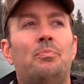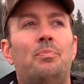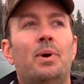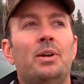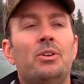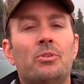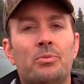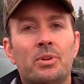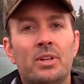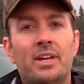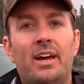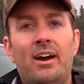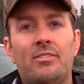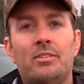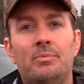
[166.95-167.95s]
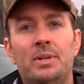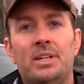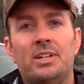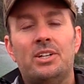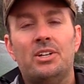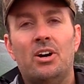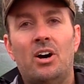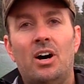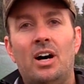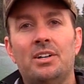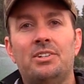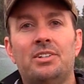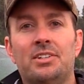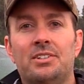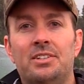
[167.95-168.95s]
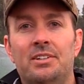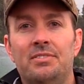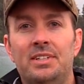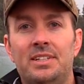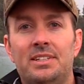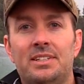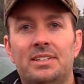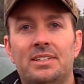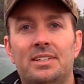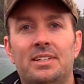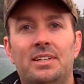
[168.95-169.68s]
but you really have to be conscious of it,